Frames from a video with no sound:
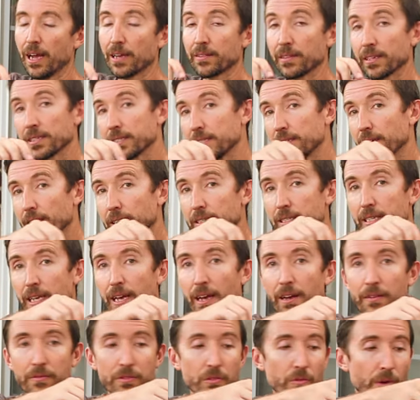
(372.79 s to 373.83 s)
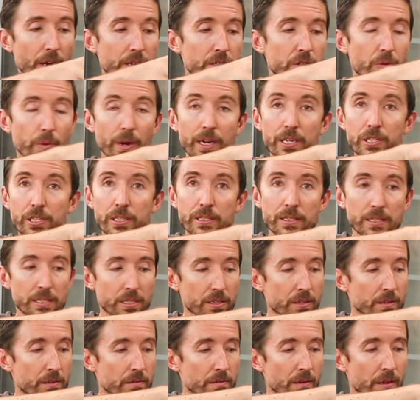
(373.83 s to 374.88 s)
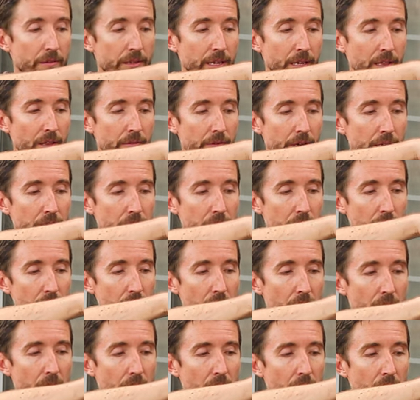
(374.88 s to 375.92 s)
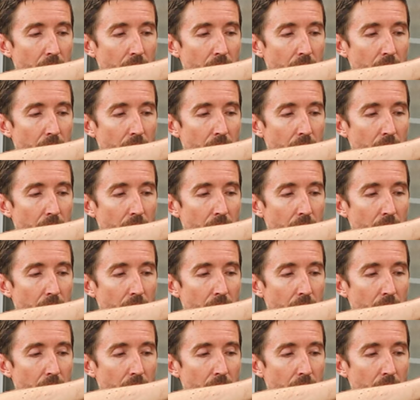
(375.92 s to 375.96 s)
And this does have graduations on the elevation.